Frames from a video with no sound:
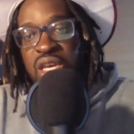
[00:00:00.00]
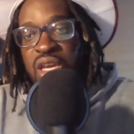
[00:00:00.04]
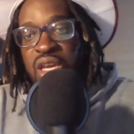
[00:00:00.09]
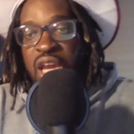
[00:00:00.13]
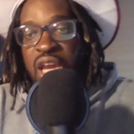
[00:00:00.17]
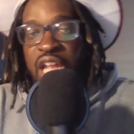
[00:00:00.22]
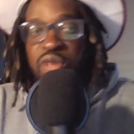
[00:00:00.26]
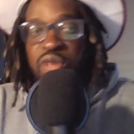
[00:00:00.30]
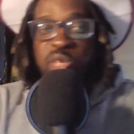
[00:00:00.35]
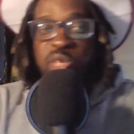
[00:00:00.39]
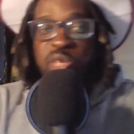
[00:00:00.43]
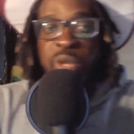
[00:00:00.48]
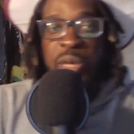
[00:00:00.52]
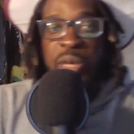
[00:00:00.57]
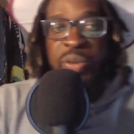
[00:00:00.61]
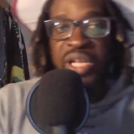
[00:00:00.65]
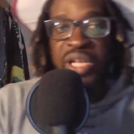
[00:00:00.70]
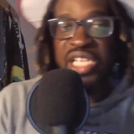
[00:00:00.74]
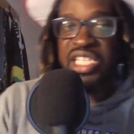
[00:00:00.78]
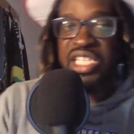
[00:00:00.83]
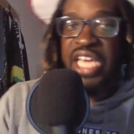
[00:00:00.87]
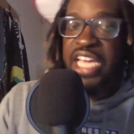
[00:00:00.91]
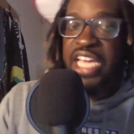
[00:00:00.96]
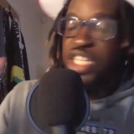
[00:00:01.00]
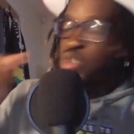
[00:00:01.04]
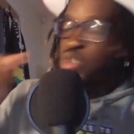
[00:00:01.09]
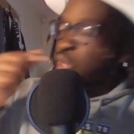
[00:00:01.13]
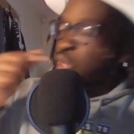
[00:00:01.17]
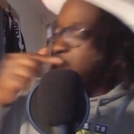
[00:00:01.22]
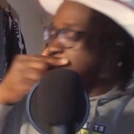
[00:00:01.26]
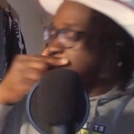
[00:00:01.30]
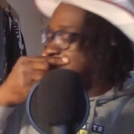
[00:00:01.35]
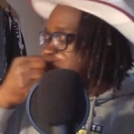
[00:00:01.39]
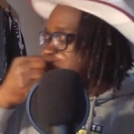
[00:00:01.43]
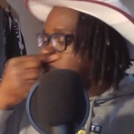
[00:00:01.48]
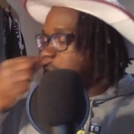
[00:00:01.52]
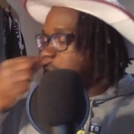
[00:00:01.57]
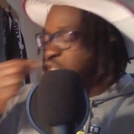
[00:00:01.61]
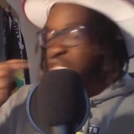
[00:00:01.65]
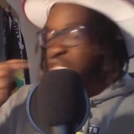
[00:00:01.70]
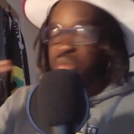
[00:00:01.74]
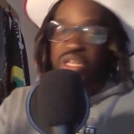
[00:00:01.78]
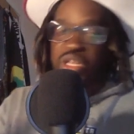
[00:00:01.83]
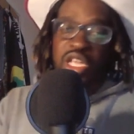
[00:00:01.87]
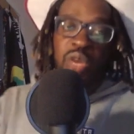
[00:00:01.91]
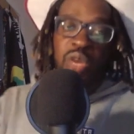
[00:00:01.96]
Anyways, people, let's get into it. I said this was going
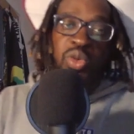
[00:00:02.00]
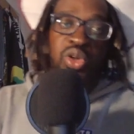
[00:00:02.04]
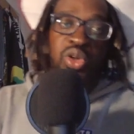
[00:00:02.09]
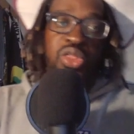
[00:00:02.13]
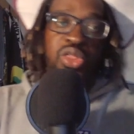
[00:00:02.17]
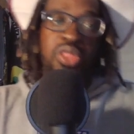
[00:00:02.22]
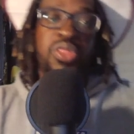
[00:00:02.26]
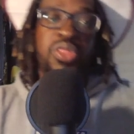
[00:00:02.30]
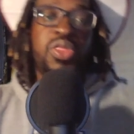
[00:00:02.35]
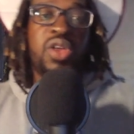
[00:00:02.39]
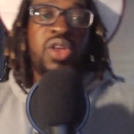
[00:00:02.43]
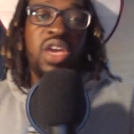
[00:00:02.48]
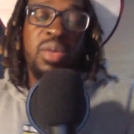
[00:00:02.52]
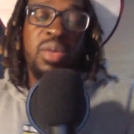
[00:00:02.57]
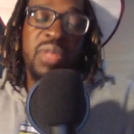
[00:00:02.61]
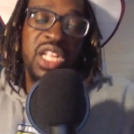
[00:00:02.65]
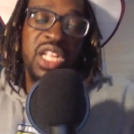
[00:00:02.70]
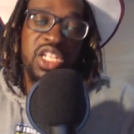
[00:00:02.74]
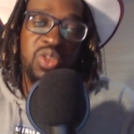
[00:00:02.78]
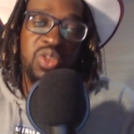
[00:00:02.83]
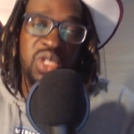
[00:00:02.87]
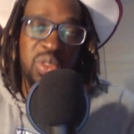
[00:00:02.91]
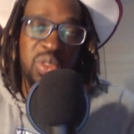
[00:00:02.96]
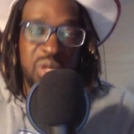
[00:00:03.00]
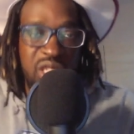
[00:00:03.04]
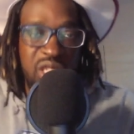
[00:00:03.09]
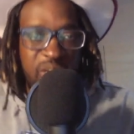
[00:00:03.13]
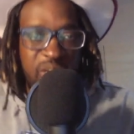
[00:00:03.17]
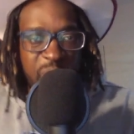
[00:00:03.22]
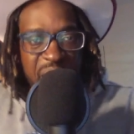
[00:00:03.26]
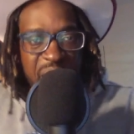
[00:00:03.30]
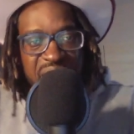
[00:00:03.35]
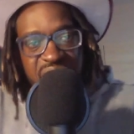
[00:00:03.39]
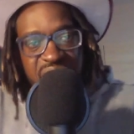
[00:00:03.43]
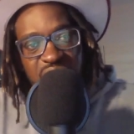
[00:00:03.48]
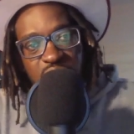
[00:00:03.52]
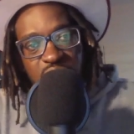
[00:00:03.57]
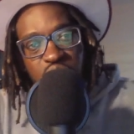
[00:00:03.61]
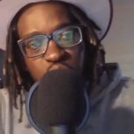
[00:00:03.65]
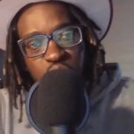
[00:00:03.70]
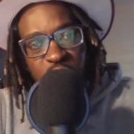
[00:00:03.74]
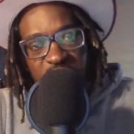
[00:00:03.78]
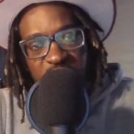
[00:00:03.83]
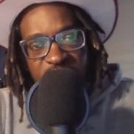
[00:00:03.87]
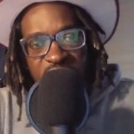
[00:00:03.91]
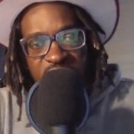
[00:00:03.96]
to be no more than 30 minutes, which means I've basically got
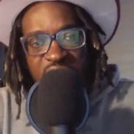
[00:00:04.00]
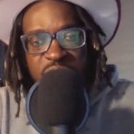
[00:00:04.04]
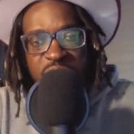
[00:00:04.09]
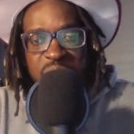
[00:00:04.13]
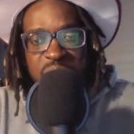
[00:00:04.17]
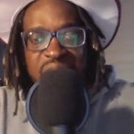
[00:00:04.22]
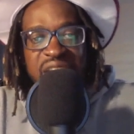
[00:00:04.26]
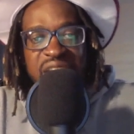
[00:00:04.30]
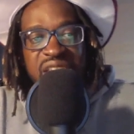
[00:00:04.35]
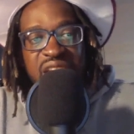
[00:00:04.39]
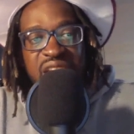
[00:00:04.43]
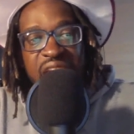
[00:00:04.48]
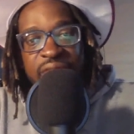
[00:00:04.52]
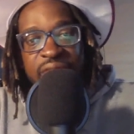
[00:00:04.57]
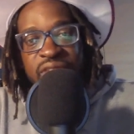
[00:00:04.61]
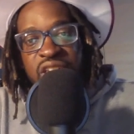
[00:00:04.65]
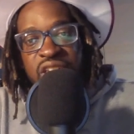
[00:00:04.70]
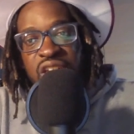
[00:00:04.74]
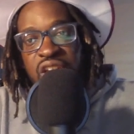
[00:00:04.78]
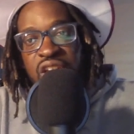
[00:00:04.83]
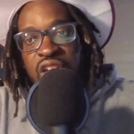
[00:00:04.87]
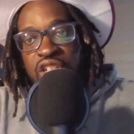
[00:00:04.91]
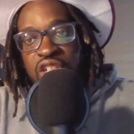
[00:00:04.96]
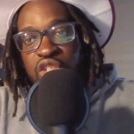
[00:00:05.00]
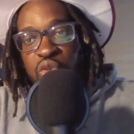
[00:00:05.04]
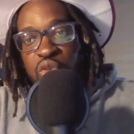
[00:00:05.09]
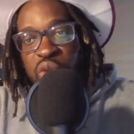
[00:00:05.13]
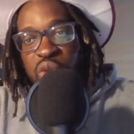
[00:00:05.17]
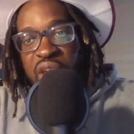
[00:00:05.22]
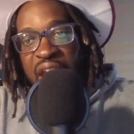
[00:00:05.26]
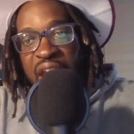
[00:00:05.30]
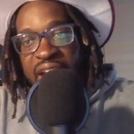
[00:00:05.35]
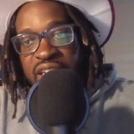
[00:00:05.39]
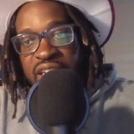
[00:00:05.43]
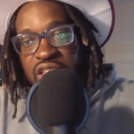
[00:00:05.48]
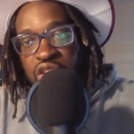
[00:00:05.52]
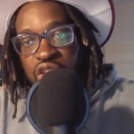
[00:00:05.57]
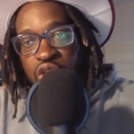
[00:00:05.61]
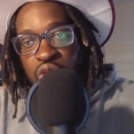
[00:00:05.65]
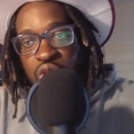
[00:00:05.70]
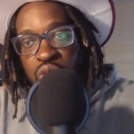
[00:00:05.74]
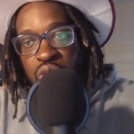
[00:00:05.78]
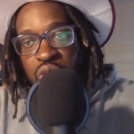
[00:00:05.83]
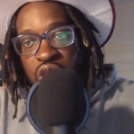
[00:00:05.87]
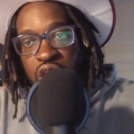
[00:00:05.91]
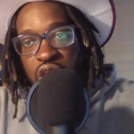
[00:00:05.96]
25 minutes left to react
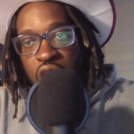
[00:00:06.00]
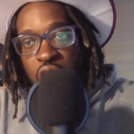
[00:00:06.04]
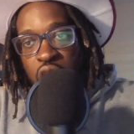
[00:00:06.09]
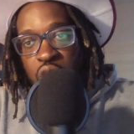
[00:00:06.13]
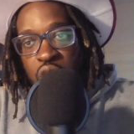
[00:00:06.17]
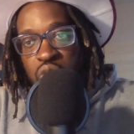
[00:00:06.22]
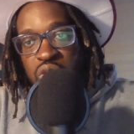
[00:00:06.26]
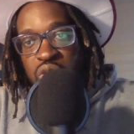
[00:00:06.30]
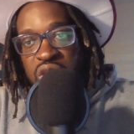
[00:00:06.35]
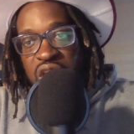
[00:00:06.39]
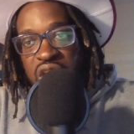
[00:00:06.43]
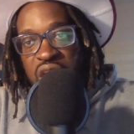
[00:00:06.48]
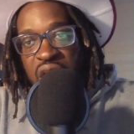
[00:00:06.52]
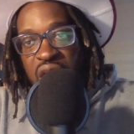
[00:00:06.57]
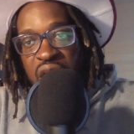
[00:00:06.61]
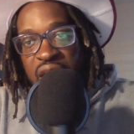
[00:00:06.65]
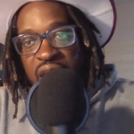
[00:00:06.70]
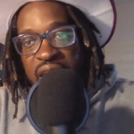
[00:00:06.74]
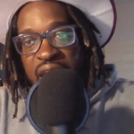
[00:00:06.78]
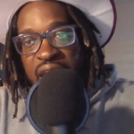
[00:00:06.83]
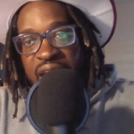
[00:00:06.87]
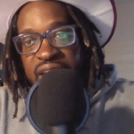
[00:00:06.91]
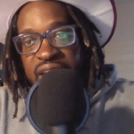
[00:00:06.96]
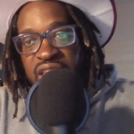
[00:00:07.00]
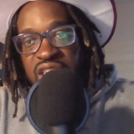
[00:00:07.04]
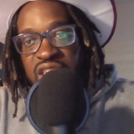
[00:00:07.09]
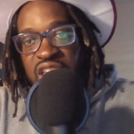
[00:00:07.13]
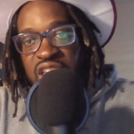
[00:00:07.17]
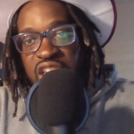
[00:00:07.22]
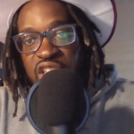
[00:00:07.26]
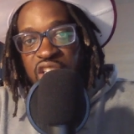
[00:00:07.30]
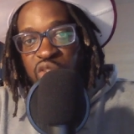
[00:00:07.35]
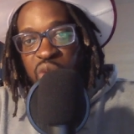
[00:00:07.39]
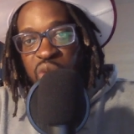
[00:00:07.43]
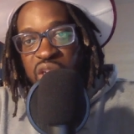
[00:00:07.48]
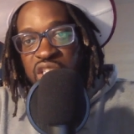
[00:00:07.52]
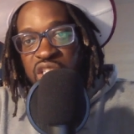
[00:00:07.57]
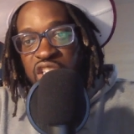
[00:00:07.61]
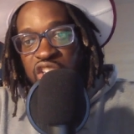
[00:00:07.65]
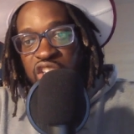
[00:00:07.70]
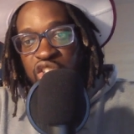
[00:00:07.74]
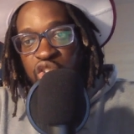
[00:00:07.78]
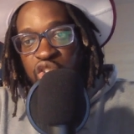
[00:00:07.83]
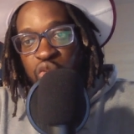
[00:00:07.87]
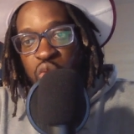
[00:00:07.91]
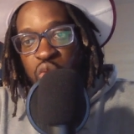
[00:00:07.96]
to the ODI and T20
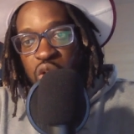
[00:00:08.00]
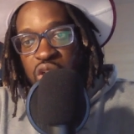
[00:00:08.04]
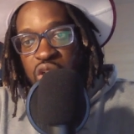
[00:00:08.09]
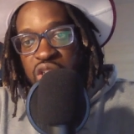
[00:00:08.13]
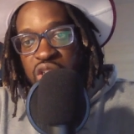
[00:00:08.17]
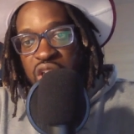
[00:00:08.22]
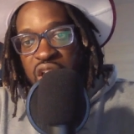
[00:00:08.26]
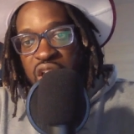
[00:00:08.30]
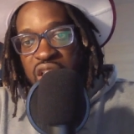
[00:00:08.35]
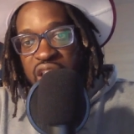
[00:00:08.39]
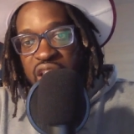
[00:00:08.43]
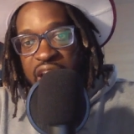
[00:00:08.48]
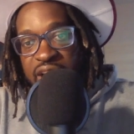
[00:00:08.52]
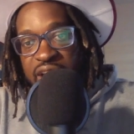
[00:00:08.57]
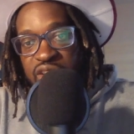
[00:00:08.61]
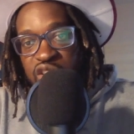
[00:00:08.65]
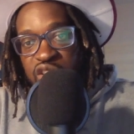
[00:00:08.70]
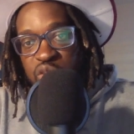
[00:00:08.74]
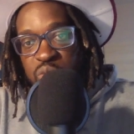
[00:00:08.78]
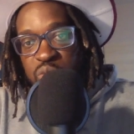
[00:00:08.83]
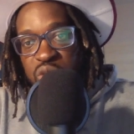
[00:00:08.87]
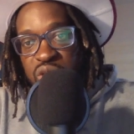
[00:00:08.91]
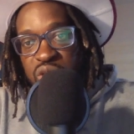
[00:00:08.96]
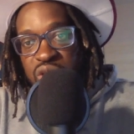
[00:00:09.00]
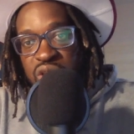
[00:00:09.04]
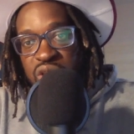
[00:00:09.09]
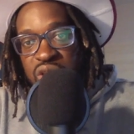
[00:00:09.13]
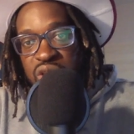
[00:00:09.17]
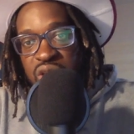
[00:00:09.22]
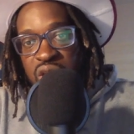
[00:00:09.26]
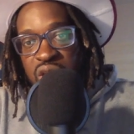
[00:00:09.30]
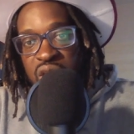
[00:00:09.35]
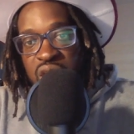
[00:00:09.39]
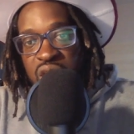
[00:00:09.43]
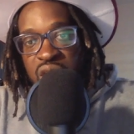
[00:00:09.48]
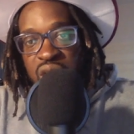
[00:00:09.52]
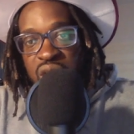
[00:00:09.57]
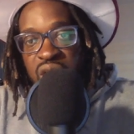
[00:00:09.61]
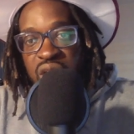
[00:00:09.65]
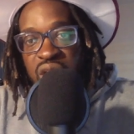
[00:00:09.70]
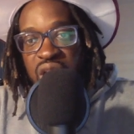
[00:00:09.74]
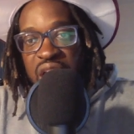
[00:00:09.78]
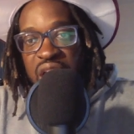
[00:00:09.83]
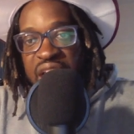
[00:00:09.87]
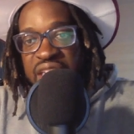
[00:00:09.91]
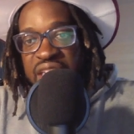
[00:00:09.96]
squad announcements.
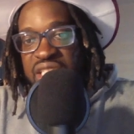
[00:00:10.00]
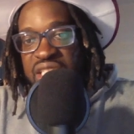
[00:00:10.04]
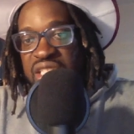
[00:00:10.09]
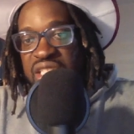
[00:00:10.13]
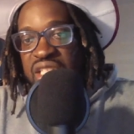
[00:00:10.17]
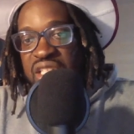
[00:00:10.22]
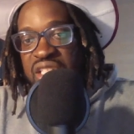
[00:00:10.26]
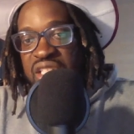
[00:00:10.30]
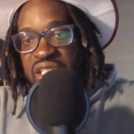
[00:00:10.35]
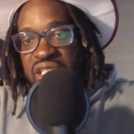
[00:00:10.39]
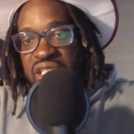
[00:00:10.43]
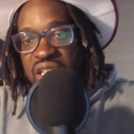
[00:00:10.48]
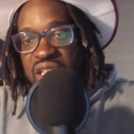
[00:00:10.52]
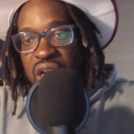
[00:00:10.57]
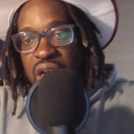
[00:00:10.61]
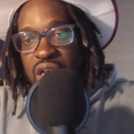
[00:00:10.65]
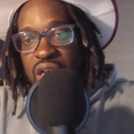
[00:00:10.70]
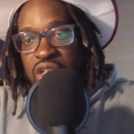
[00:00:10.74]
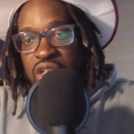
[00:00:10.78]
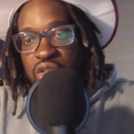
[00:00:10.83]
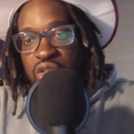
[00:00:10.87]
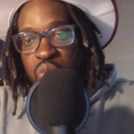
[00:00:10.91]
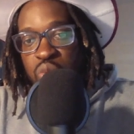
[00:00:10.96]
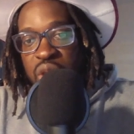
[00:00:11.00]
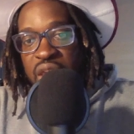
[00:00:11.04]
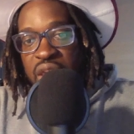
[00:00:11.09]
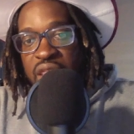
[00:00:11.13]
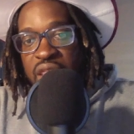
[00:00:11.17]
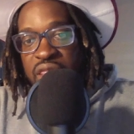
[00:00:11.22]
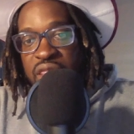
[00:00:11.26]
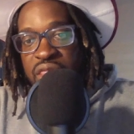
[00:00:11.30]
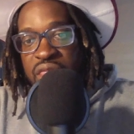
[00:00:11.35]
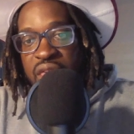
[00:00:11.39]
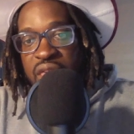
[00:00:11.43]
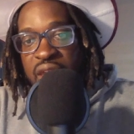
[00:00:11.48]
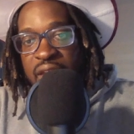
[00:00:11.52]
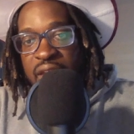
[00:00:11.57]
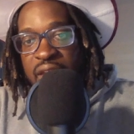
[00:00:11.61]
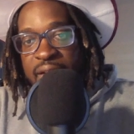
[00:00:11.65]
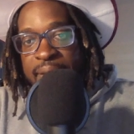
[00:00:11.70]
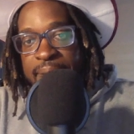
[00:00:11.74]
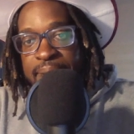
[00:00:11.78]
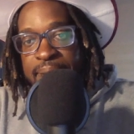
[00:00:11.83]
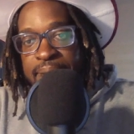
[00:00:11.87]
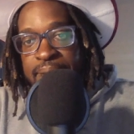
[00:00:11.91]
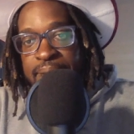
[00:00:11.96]
Let's start with
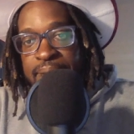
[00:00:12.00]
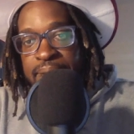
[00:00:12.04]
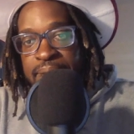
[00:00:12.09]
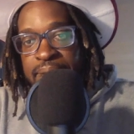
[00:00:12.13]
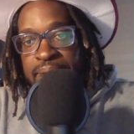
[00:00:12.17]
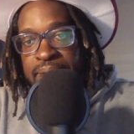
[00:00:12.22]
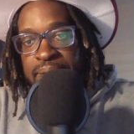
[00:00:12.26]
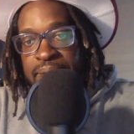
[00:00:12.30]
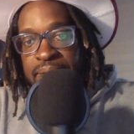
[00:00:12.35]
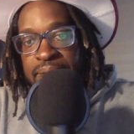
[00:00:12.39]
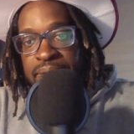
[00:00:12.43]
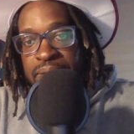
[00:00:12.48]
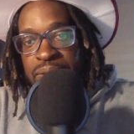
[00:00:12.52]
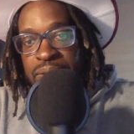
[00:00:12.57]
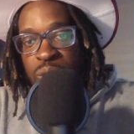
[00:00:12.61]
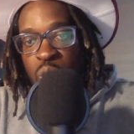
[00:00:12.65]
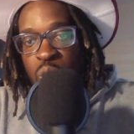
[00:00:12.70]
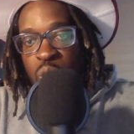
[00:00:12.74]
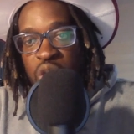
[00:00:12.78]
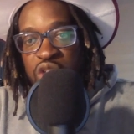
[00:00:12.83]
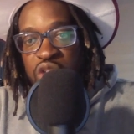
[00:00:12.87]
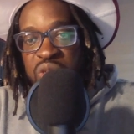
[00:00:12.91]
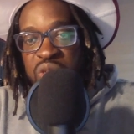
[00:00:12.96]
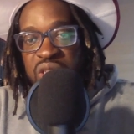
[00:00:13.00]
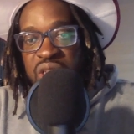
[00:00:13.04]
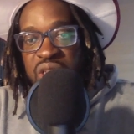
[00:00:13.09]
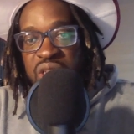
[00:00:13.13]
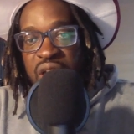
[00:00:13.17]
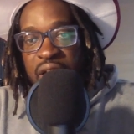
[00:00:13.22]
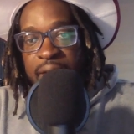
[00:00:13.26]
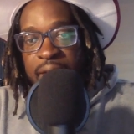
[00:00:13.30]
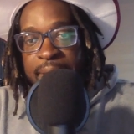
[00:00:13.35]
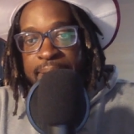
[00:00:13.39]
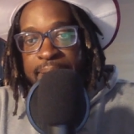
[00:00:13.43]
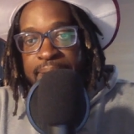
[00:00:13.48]
where should we start?